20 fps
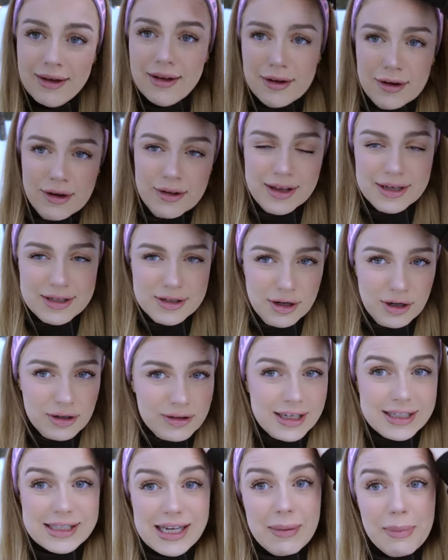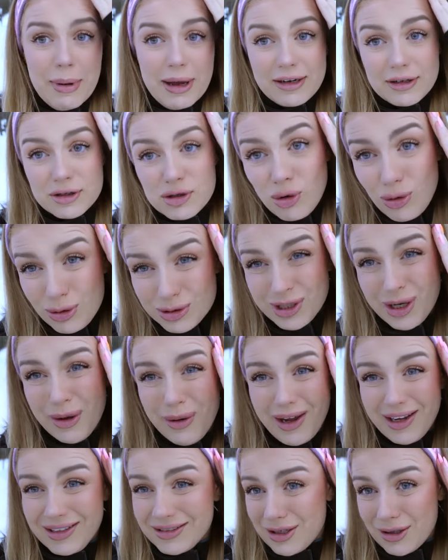got this on. This headband is also
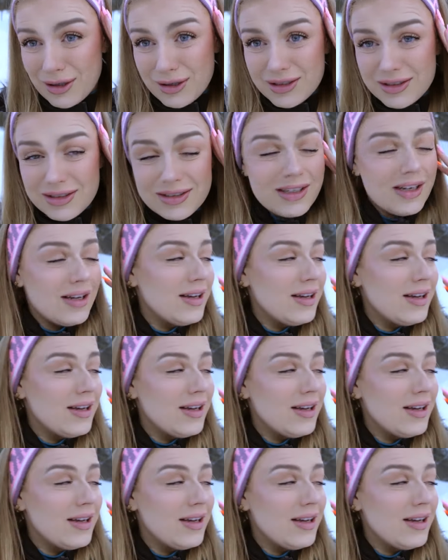ASOS